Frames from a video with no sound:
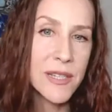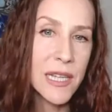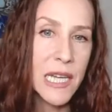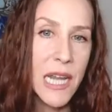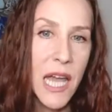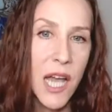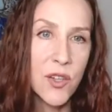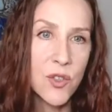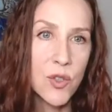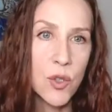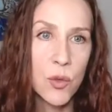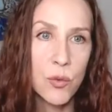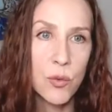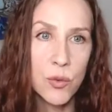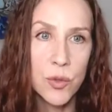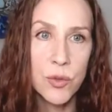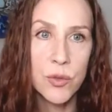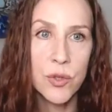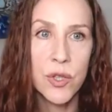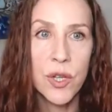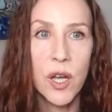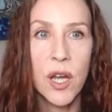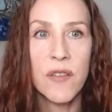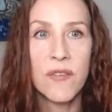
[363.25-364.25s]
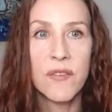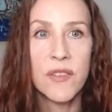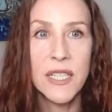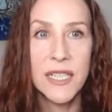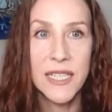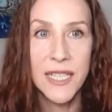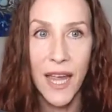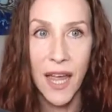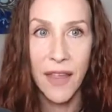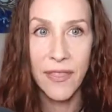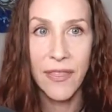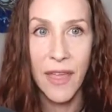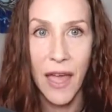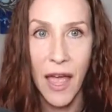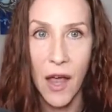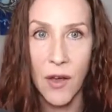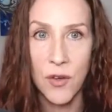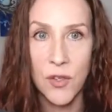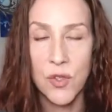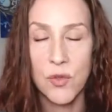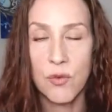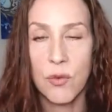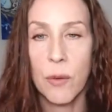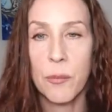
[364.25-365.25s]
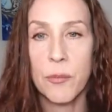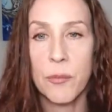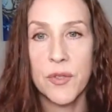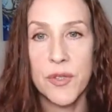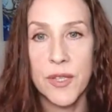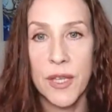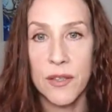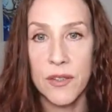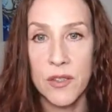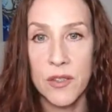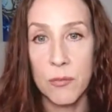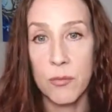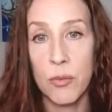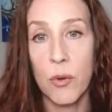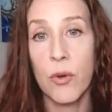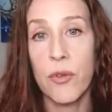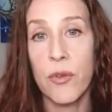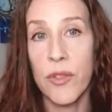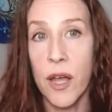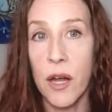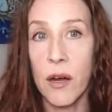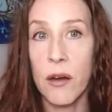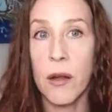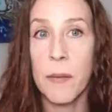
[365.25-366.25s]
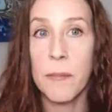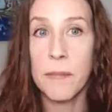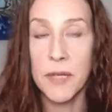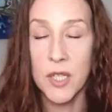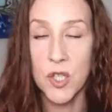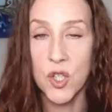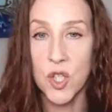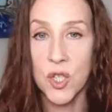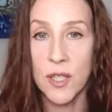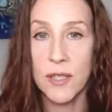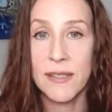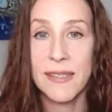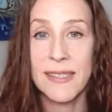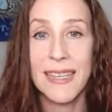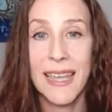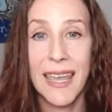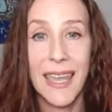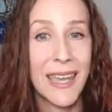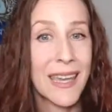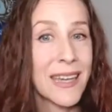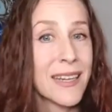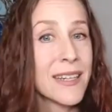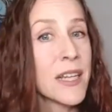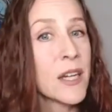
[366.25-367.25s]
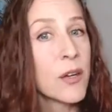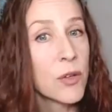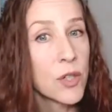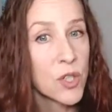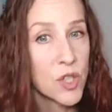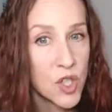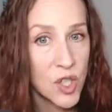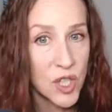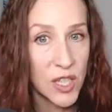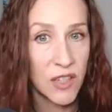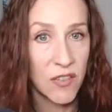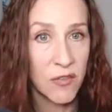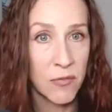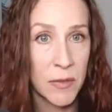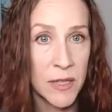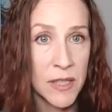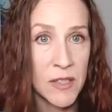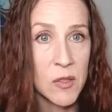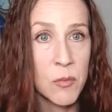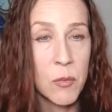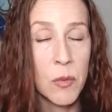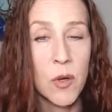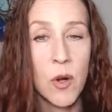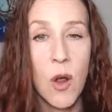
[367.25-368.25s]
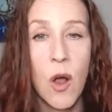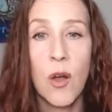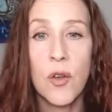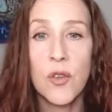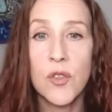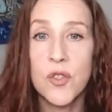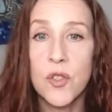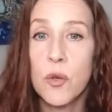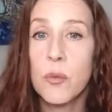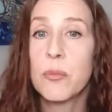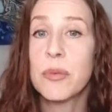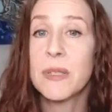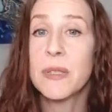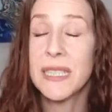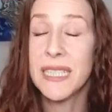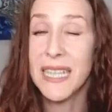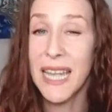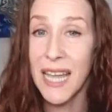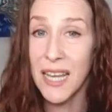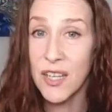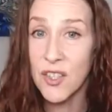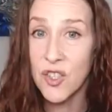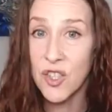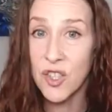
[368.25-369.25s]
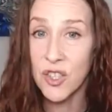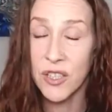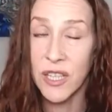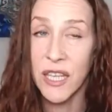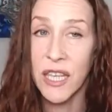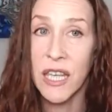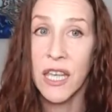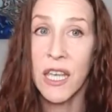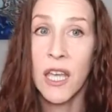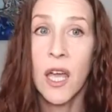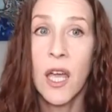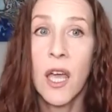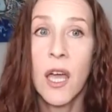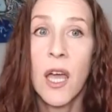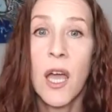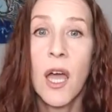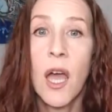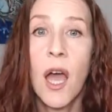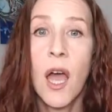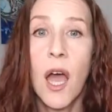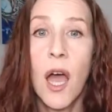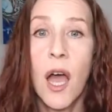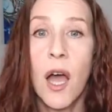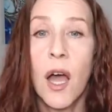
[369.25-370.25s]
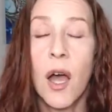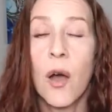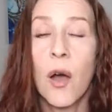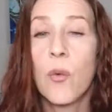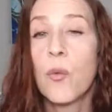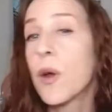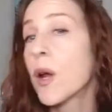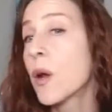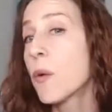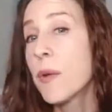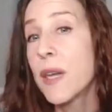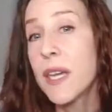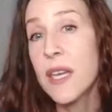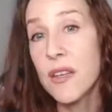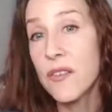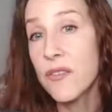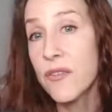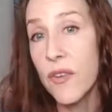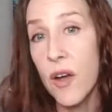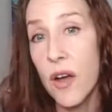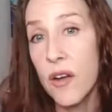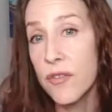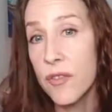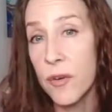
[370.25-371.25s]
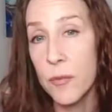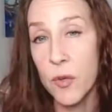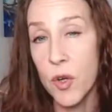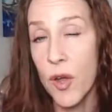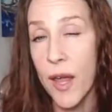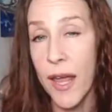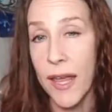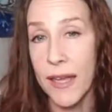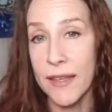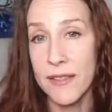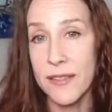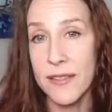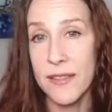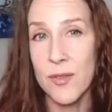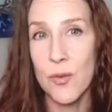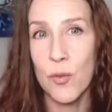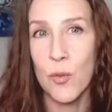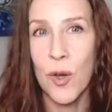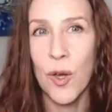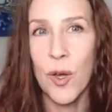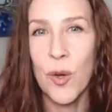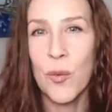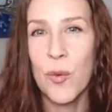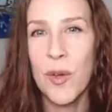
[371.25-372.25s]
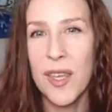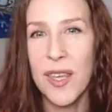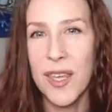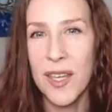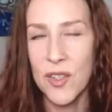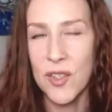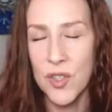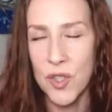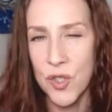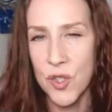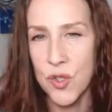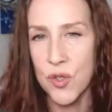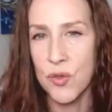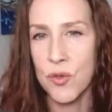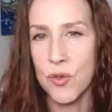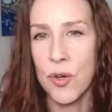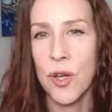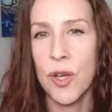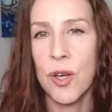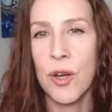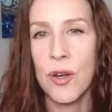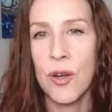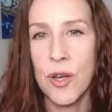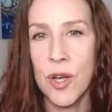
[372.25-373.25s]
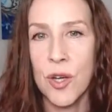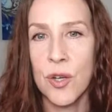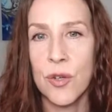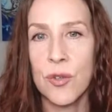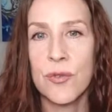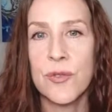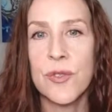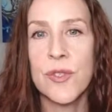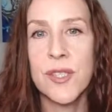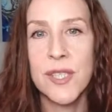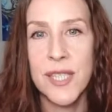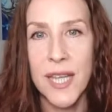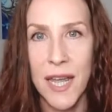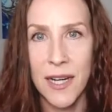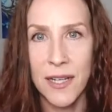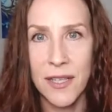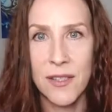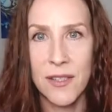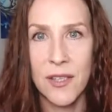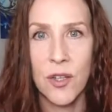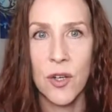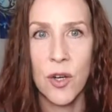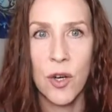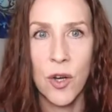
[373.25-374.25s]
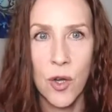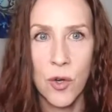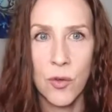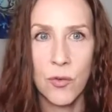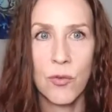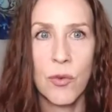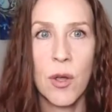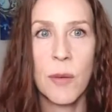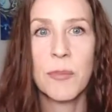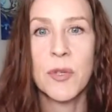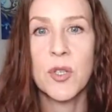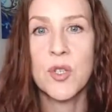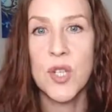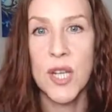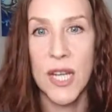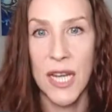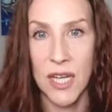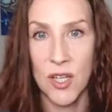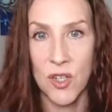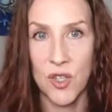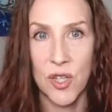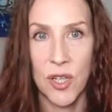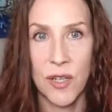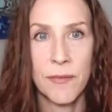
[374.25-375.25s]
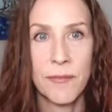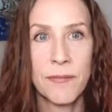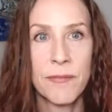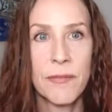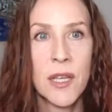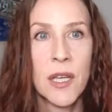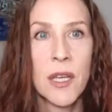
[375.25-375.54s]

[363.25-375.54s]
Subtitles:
as the natural ruler of the 10th house represents both our ambitions and our achievements, but also potentially where we can fall from grace, where we can destroy our own status and our own reputation.